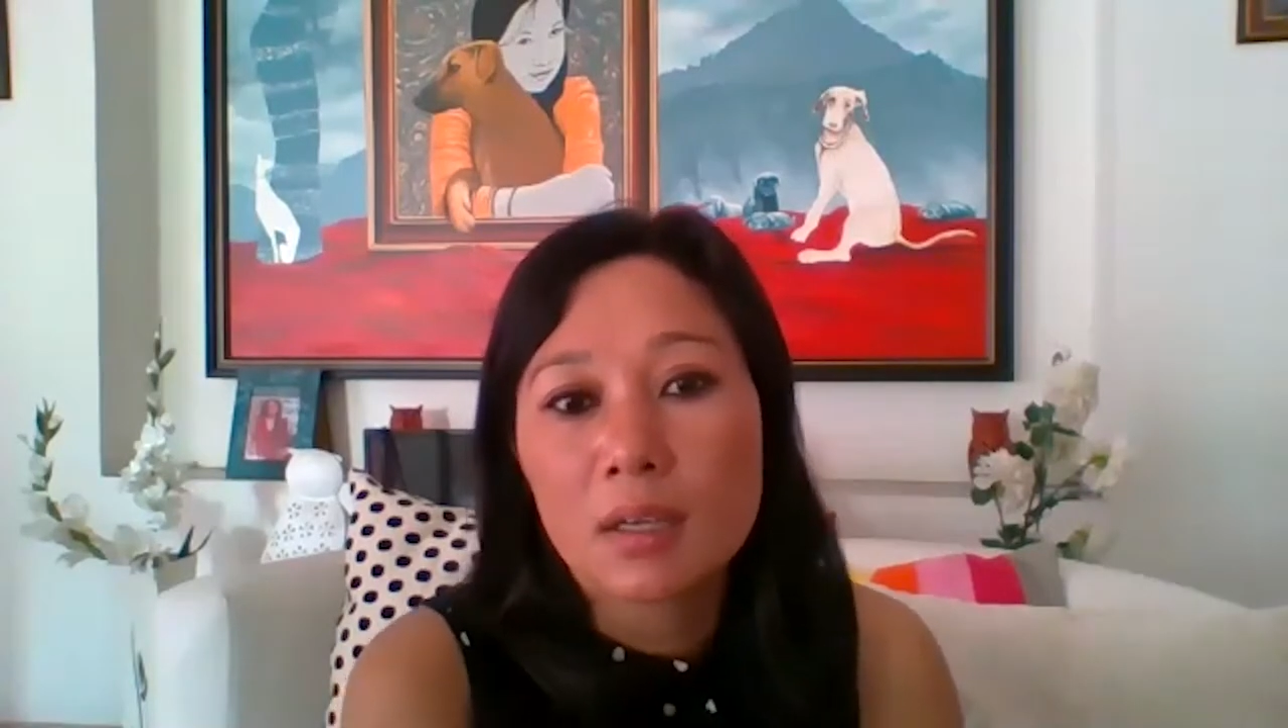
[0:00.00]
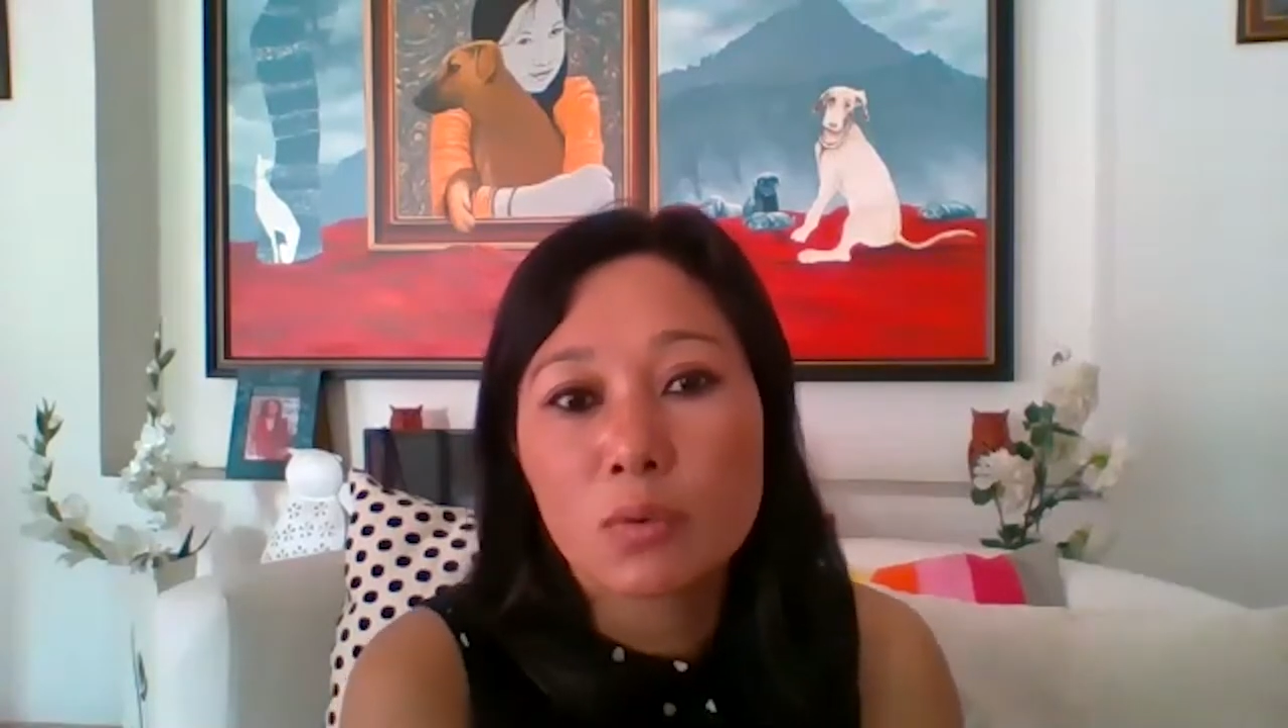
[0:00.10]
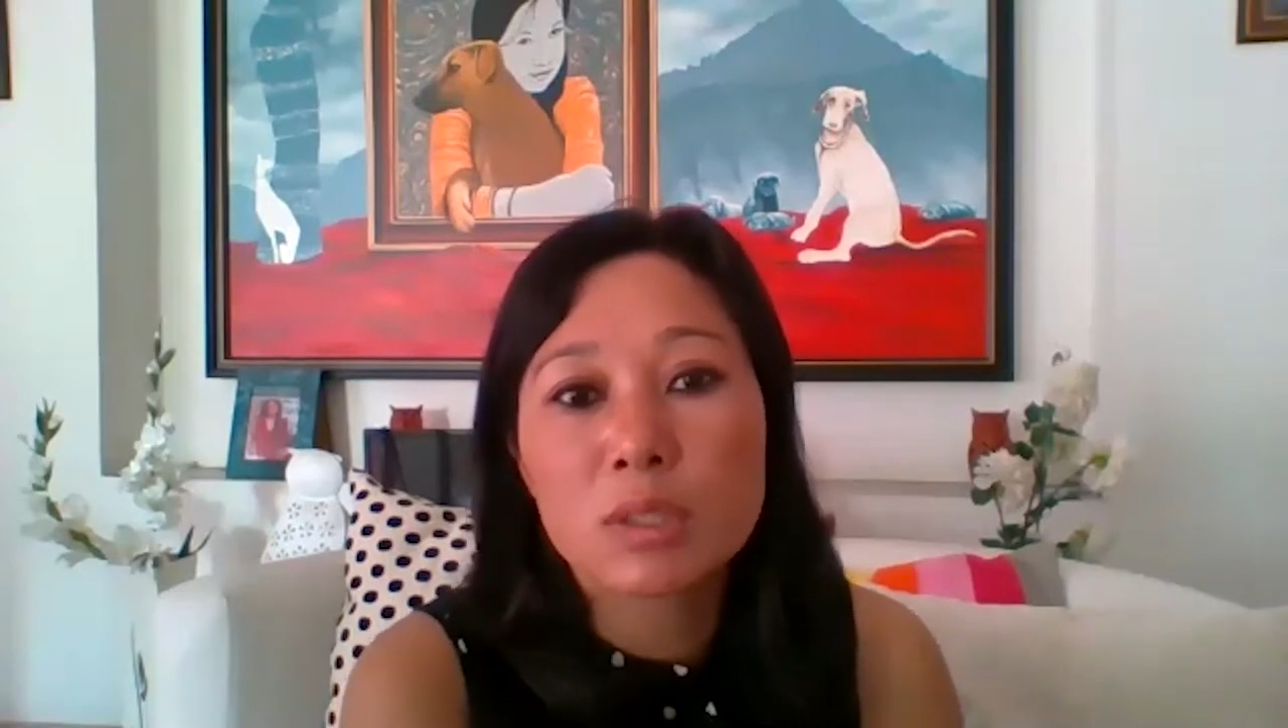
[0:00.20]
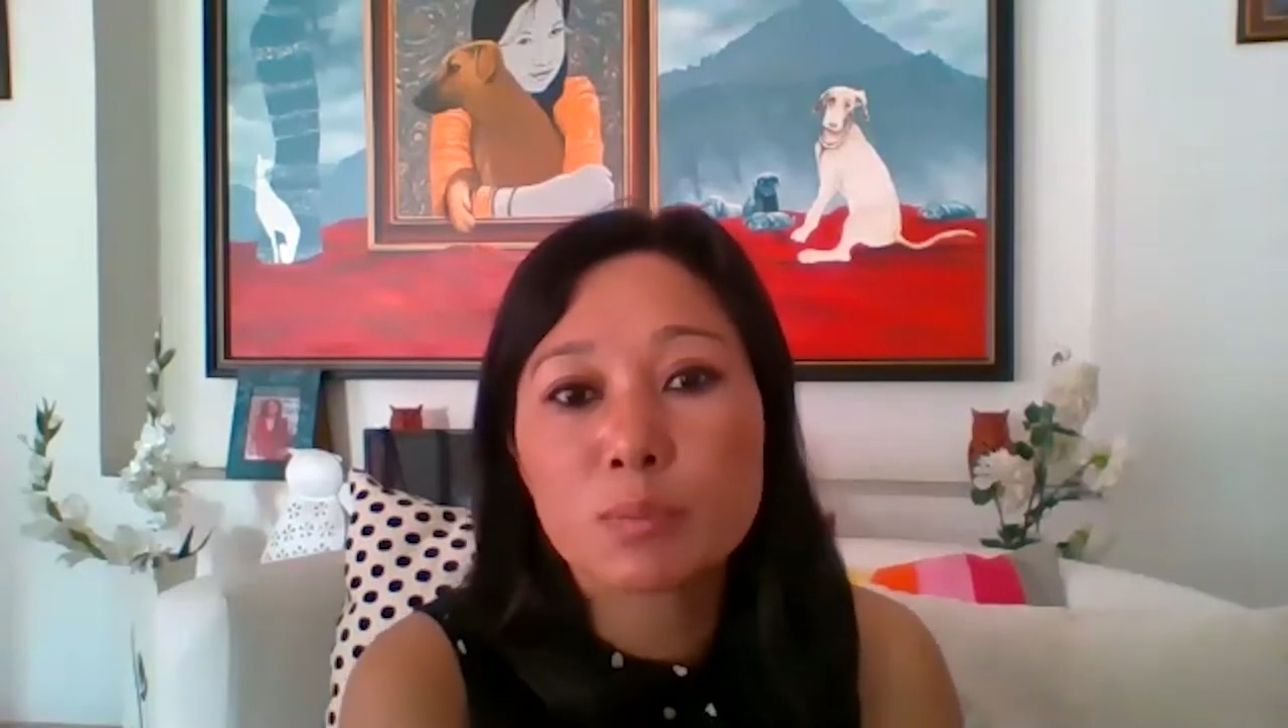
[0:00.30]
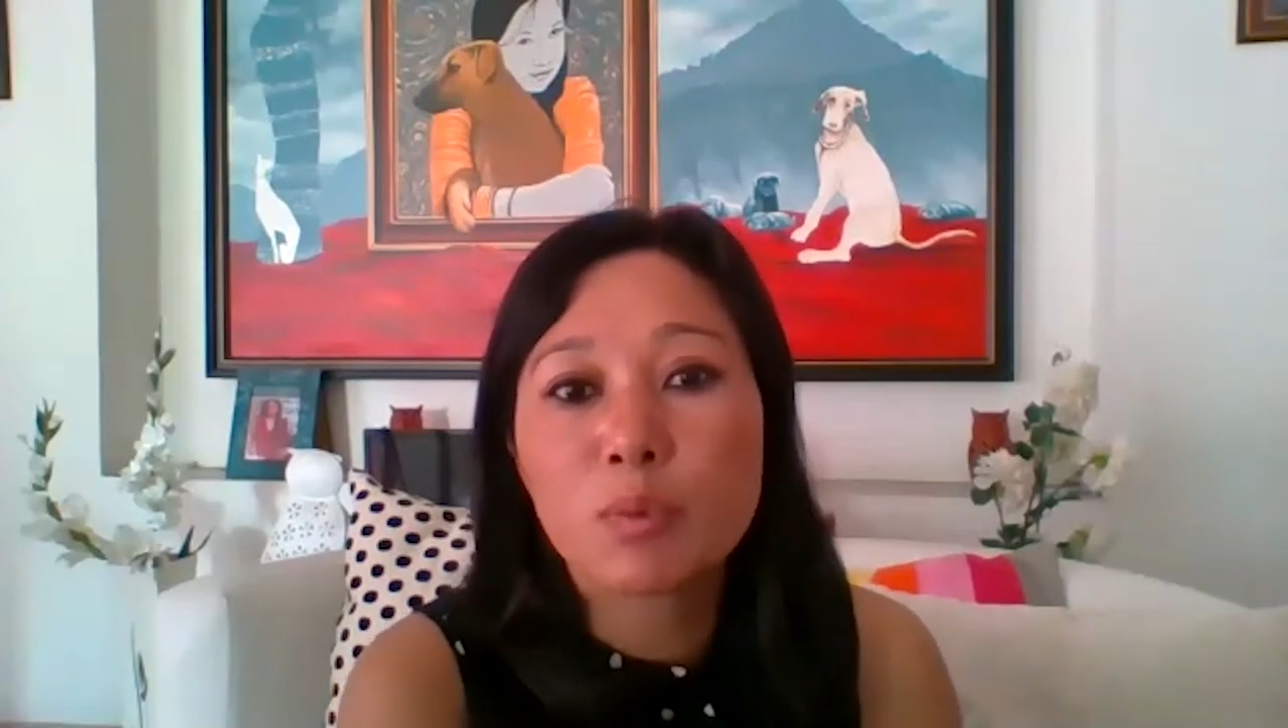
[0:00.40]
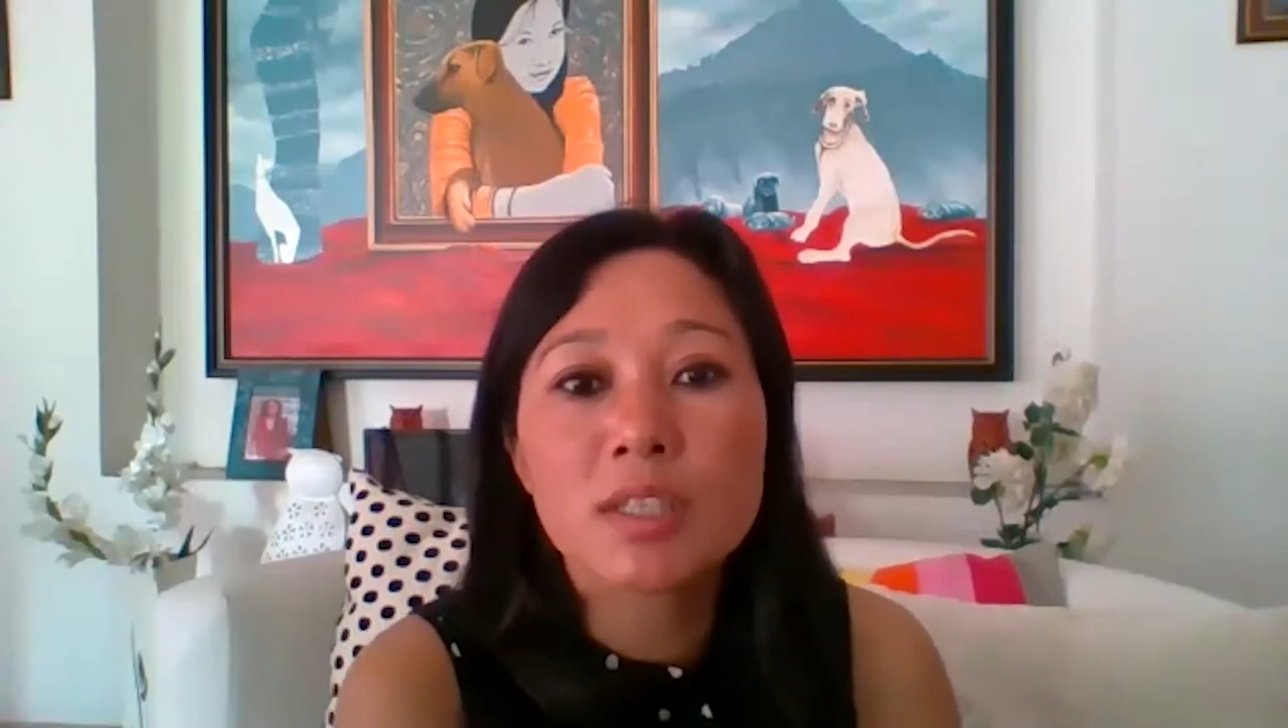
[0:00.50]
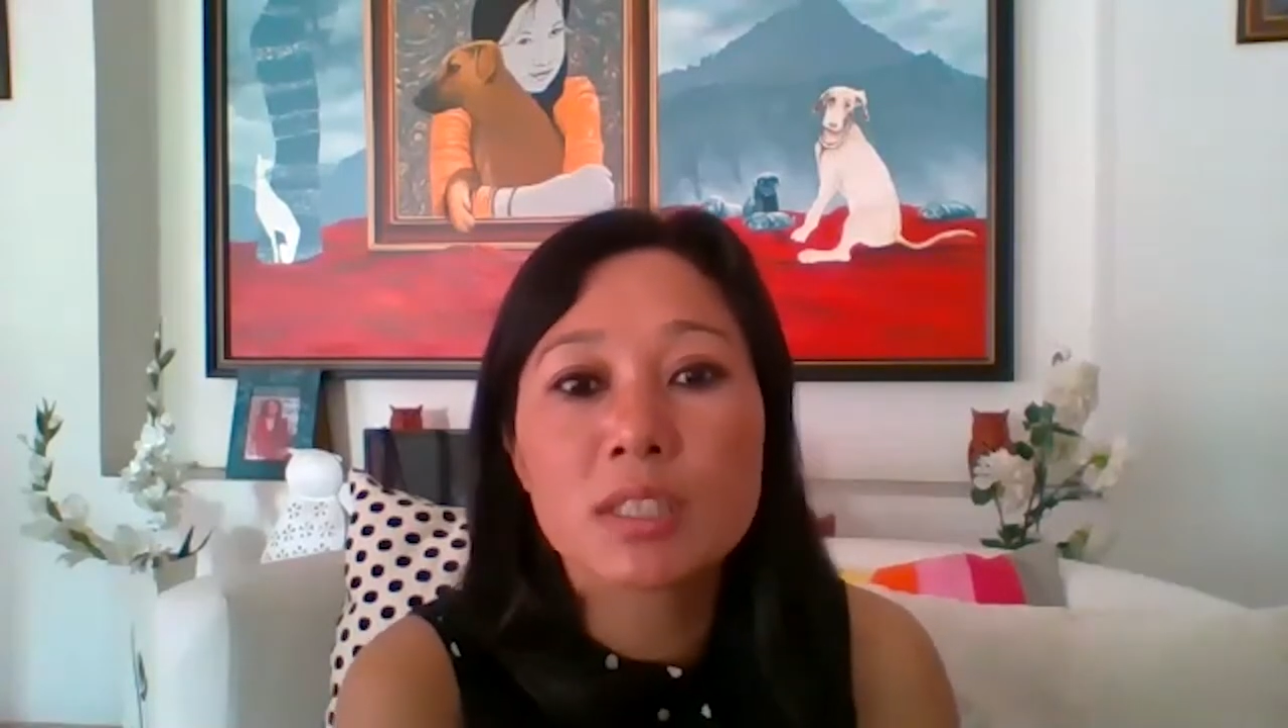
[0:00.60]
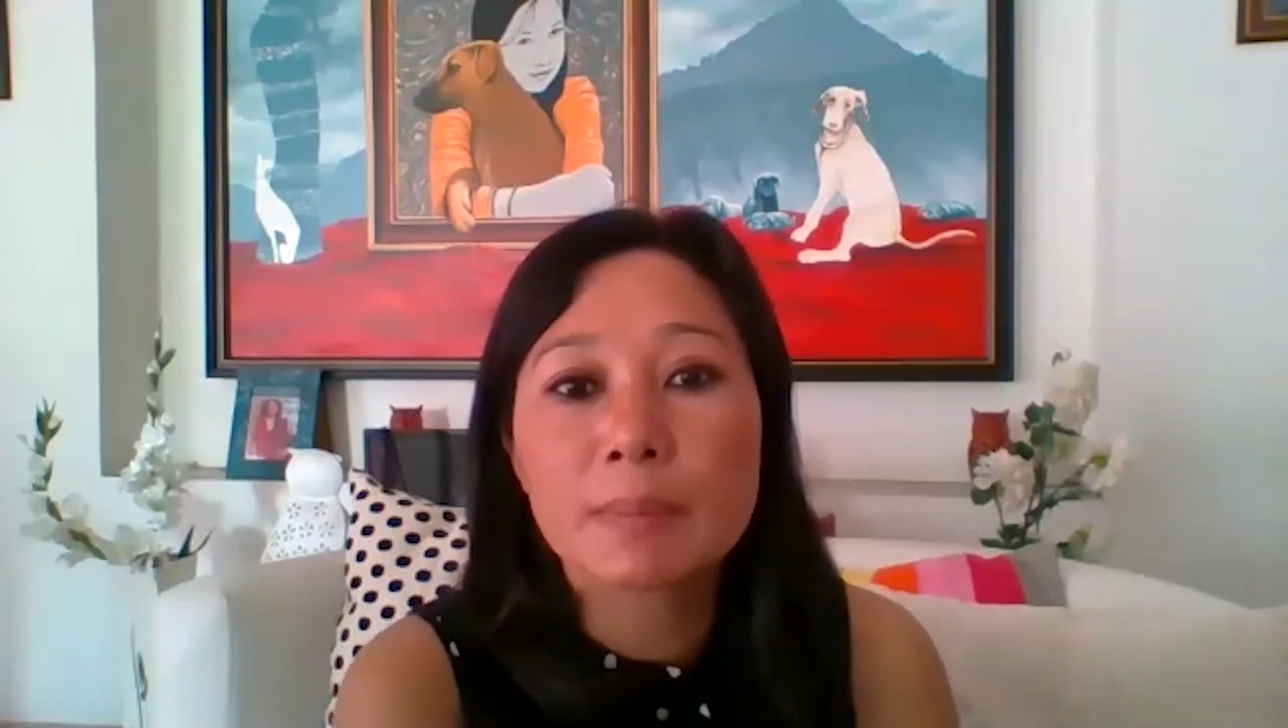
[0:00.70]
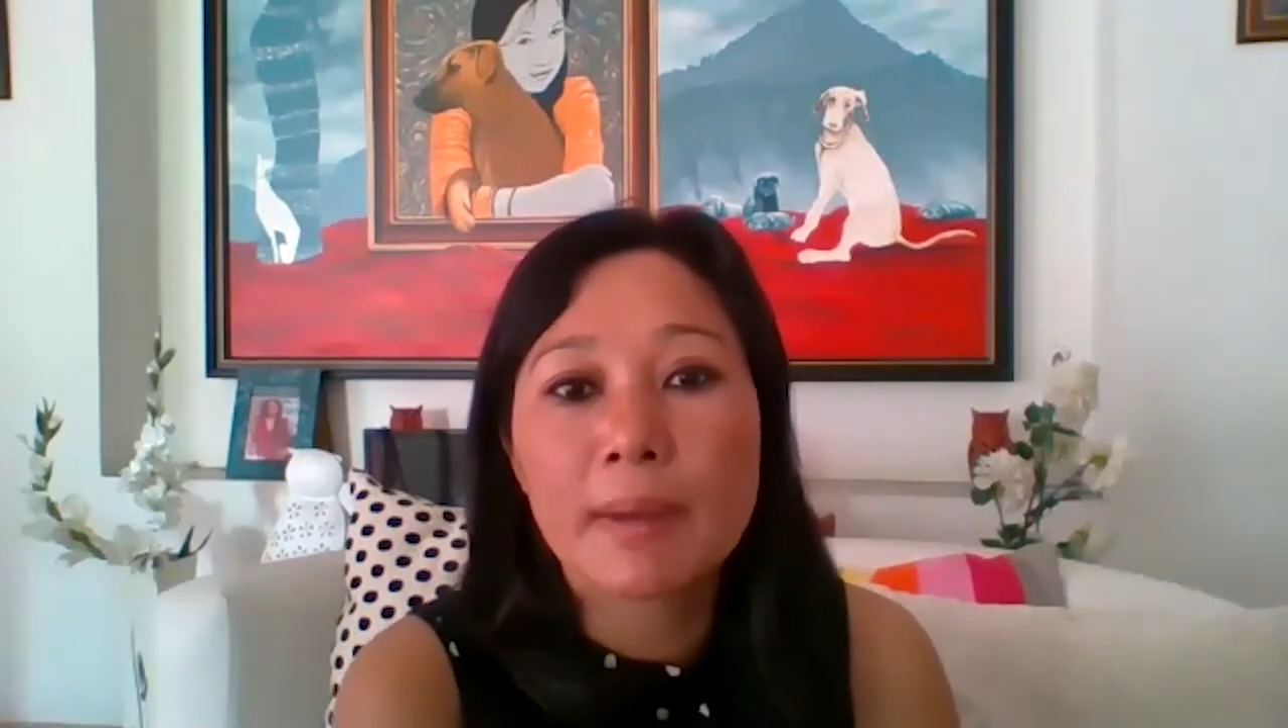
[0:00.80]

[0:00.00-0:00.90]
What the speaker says: was poisoned